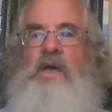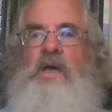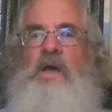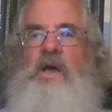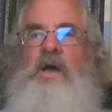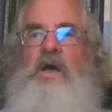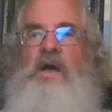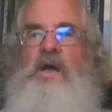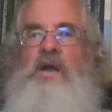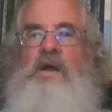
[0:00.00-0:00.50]

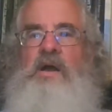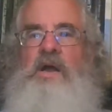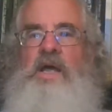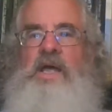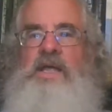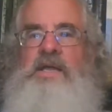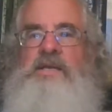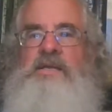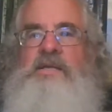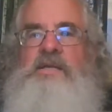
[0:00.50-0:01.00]
All
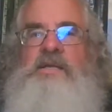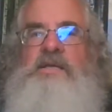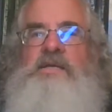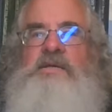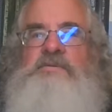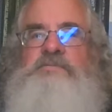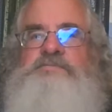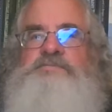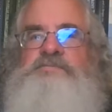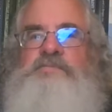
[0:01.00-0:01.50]
right.
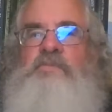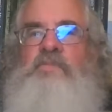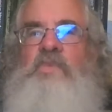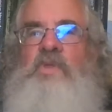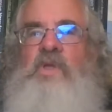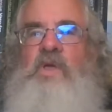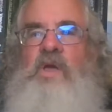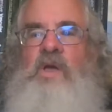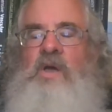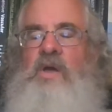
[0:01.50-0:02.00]

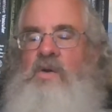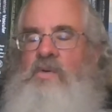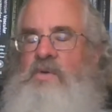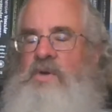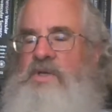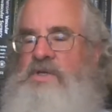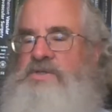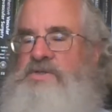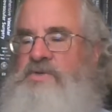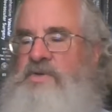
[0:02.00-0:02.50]

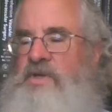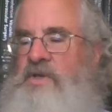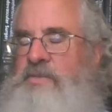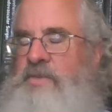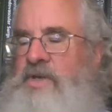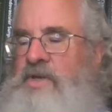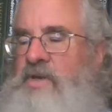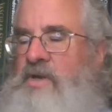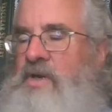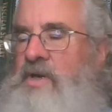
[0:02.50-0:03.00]
Well, it's really
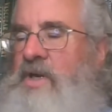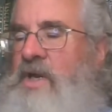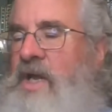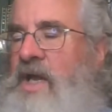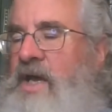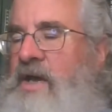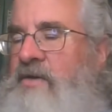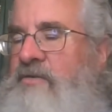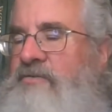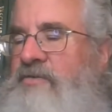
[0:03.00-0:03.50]
been good to
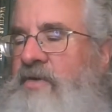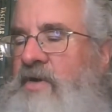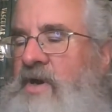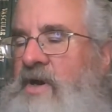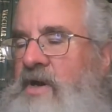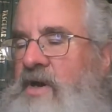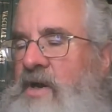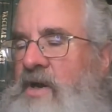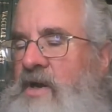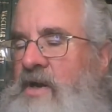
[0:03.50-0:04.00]
have
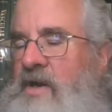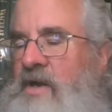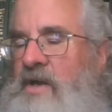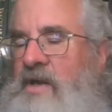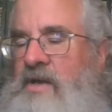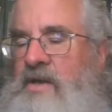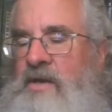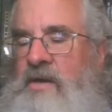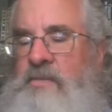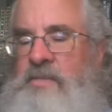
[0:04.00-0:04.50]

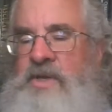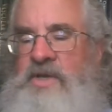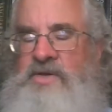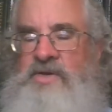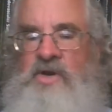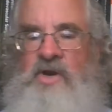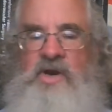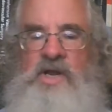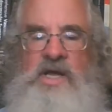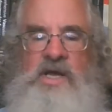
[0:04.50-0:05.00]
a big
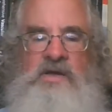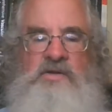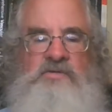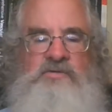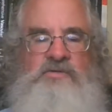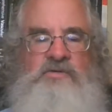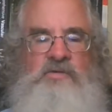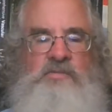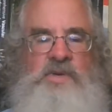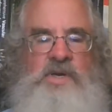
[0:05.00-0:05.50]
turnout
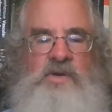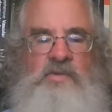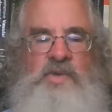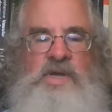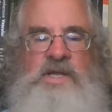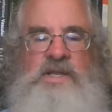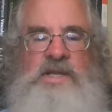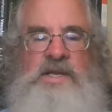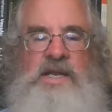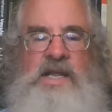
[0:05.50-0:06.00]
for my
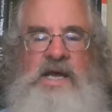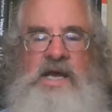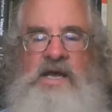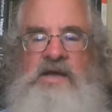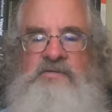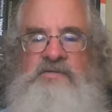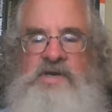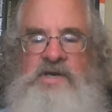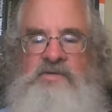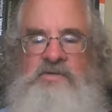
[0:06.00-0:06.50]
weekly
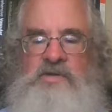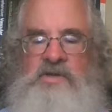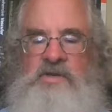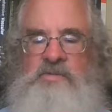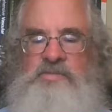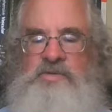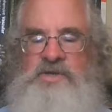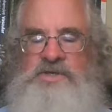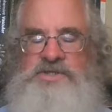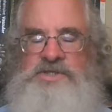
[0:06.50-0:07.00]
live. I really
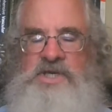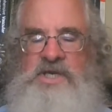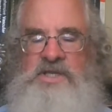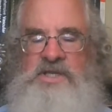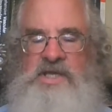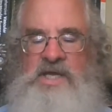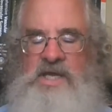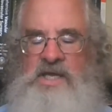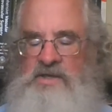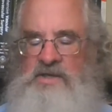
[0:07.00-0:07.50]
appreciate
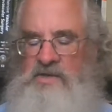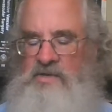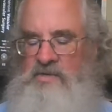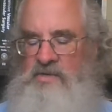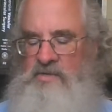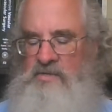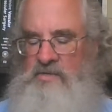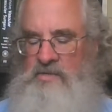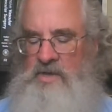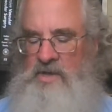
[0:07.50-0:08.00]
that.
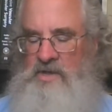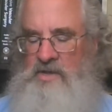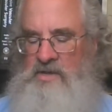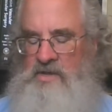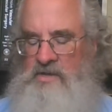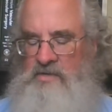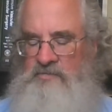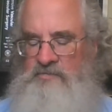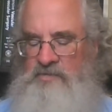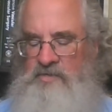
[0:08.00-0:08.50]
You
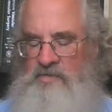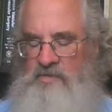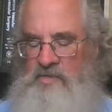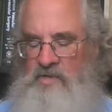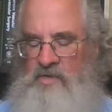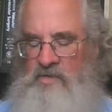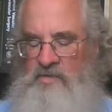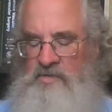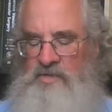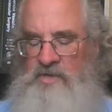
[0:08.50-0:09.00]
can view the
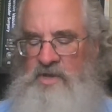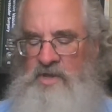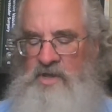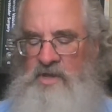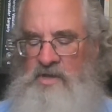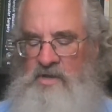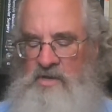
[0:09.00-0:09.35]
whole thing